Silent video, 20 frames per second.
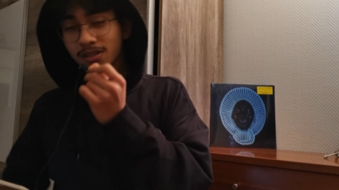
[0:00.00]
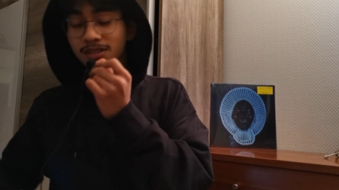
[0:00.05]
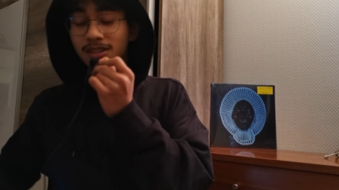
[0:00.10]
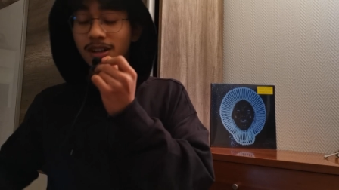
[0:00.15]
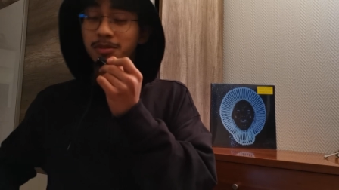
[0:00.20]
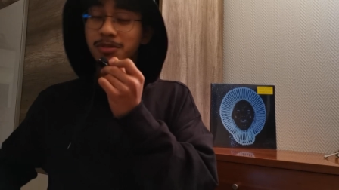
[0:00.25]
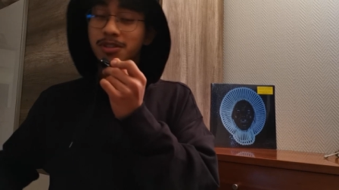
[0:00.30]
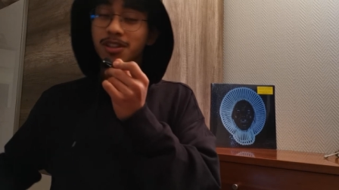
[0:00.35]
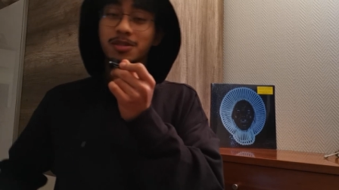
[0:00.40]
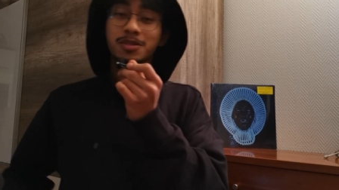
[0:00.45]

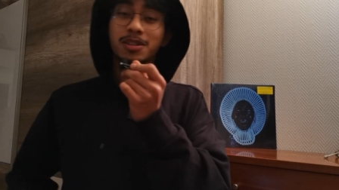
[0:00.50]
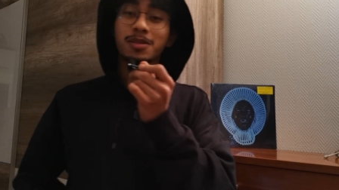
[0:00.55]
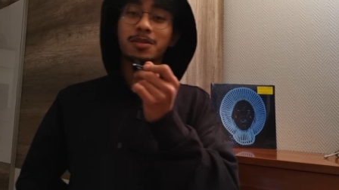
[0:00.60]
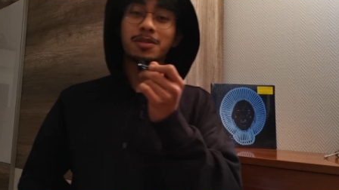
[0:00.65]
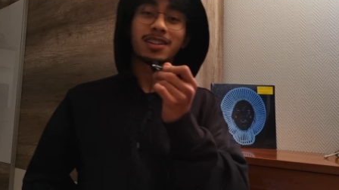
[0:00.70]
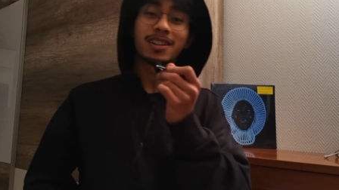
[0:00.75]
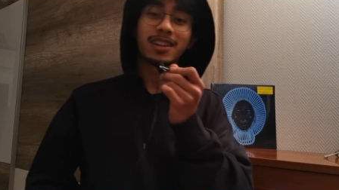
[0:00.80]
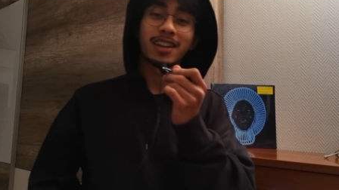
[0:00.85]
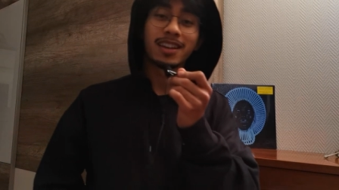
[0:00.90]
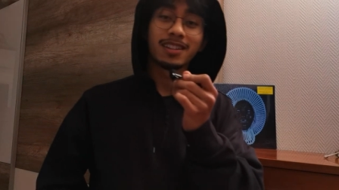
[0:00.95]
Stop, stop, stop.
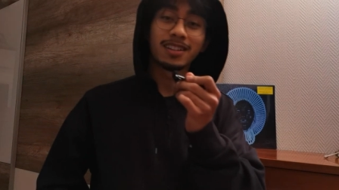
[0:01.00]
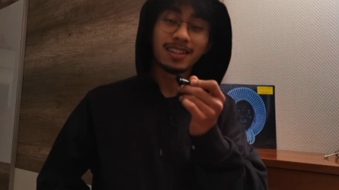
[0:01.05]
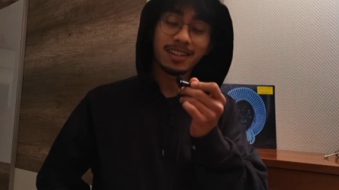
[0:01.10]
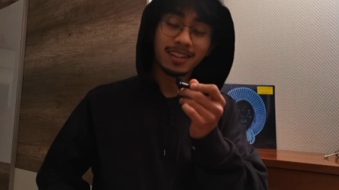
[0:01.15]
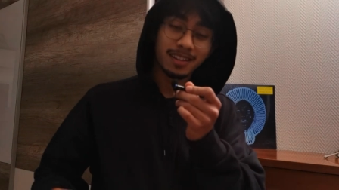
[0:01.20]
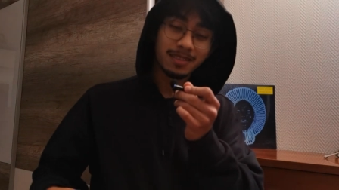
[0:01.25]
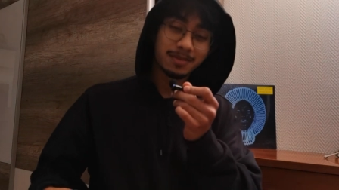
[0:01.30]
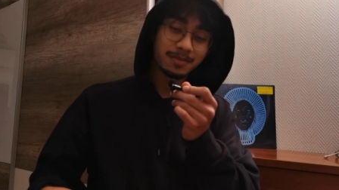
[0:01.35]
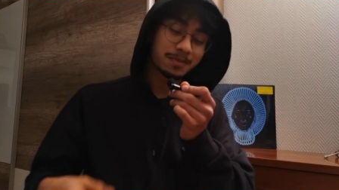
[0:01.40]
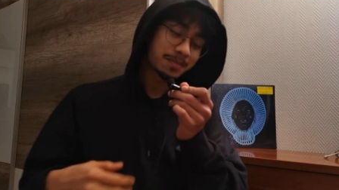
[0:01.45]
Again,
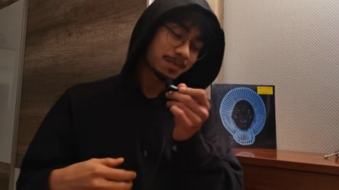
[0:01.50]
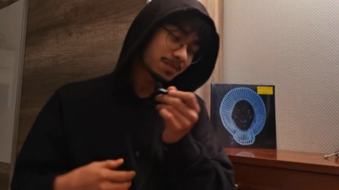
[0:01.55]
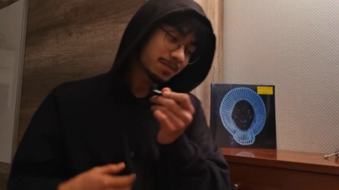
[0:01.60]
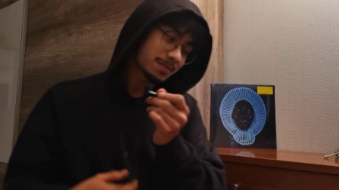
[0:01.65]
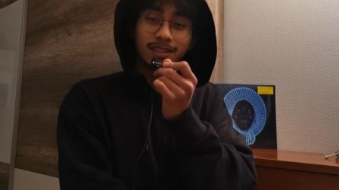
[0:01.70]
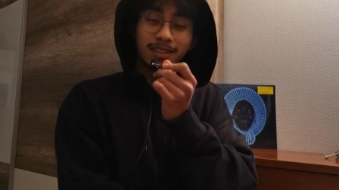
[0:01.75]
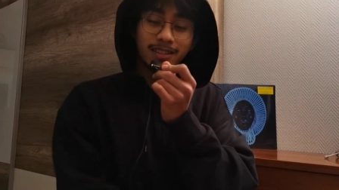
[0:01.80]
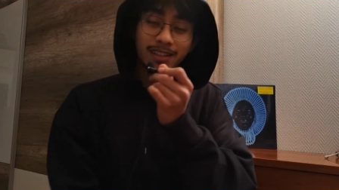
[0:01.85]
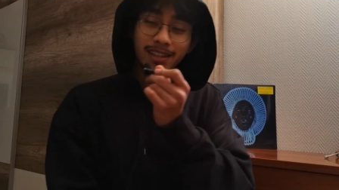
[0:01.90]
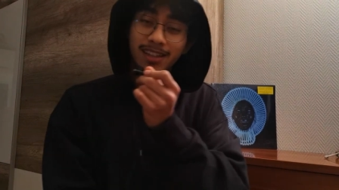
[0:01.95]
again.
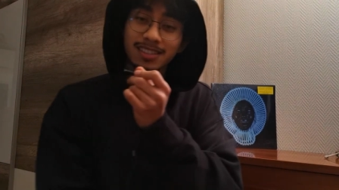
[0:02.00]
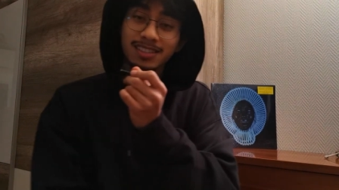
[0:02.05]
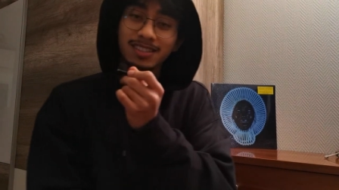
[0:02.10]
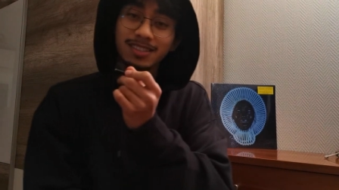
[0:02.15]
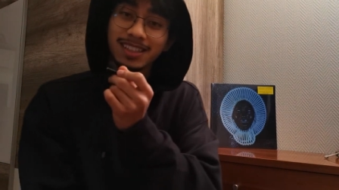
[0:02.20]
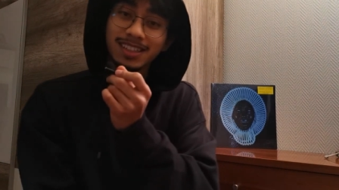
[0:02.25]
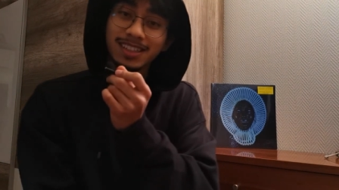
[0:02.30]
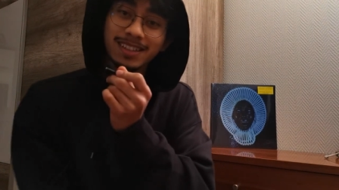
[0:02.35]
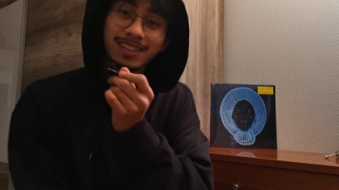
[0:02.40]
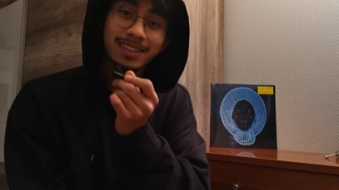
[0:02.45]
In case
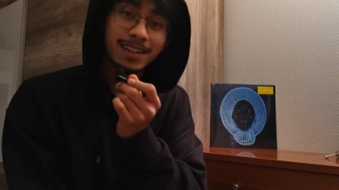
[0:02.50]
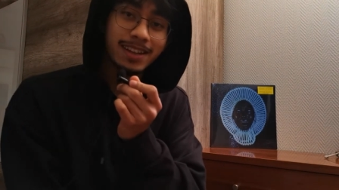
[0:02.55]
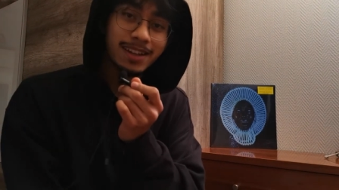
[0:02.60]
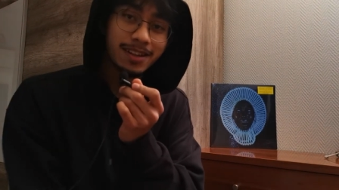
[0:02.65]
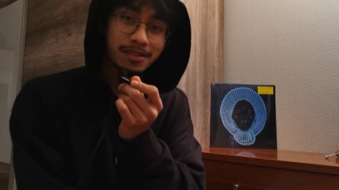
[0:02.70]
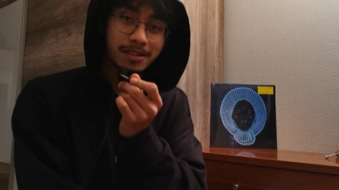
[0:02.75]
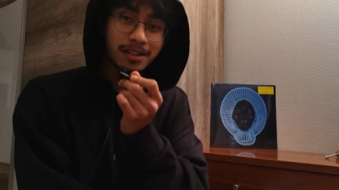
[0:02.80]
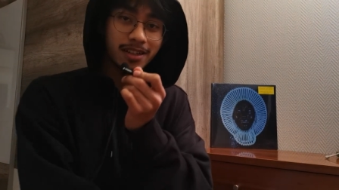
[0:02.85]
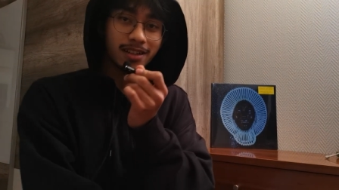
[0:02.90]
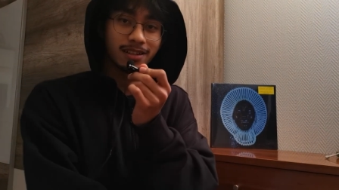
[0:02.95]
you didn't
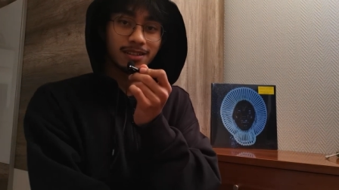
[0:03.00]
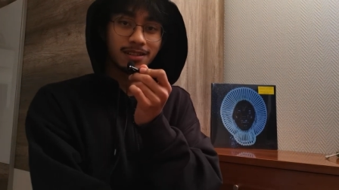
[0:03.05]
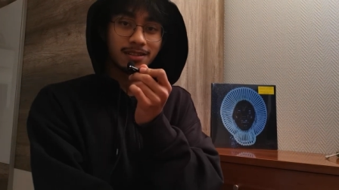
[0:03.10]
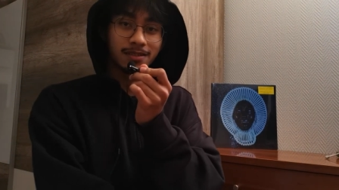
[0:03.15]
hear it,